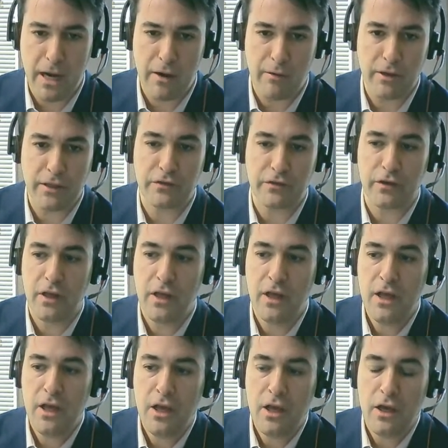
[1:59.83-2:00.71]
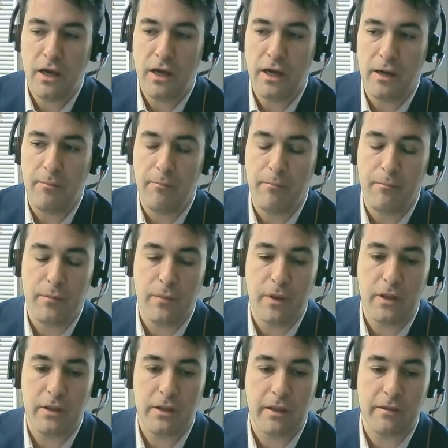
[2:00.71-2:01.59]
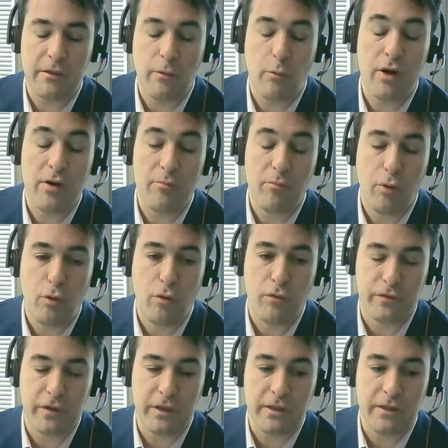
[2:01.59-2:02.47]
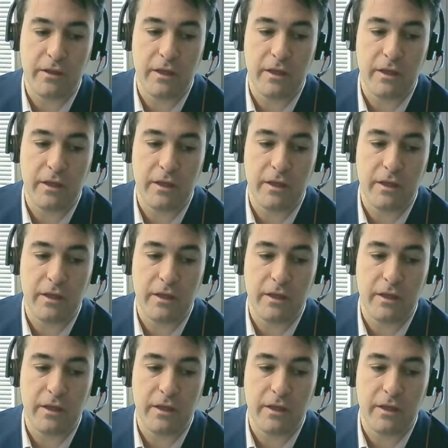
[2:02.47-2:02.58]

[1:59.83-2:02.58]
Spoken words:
Paris, that were involved